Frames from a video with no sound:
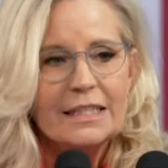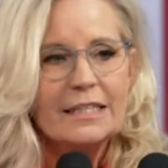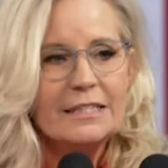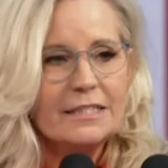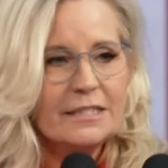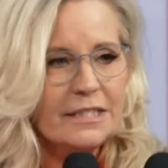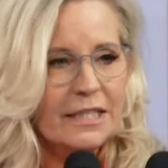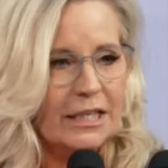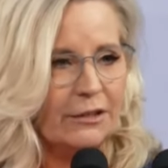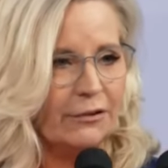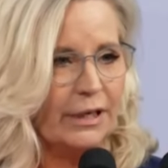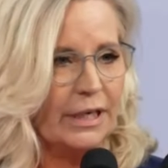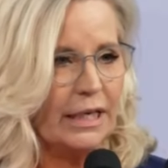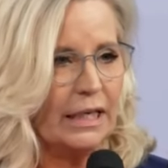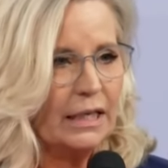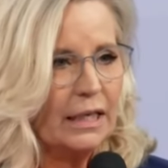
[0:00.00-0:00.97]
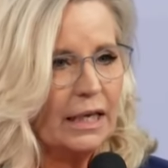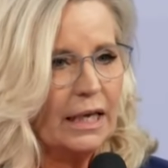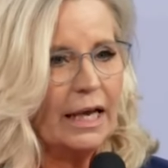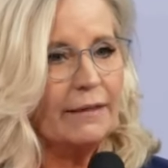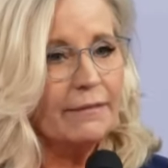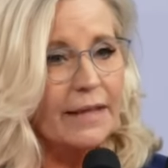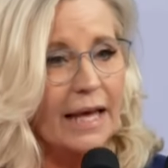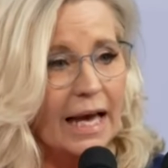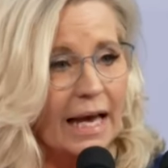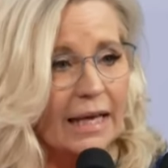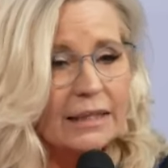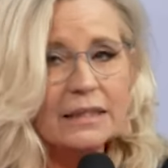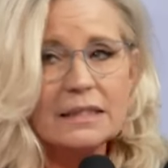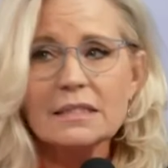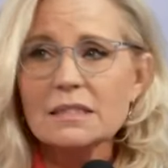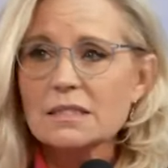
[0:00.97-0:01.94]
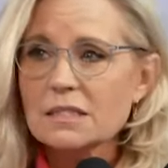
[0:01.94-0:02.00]
is tyranny, and that
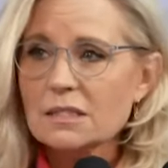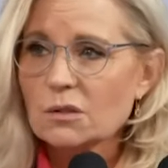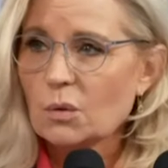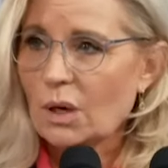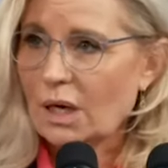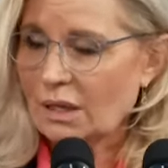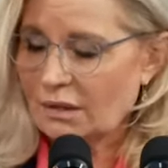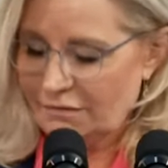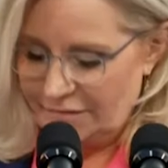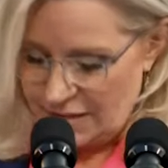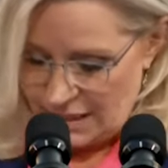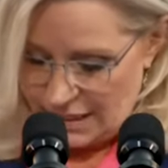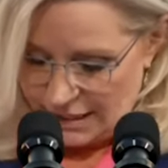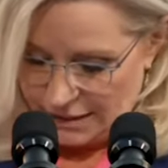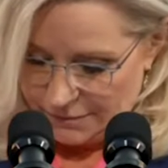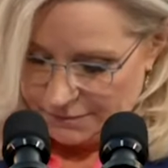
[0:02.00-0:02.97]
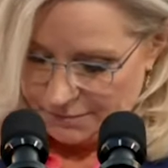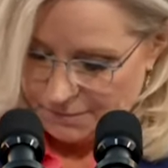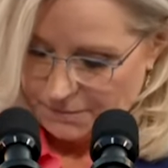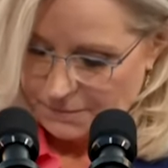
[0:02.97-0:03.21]
is disqualifying.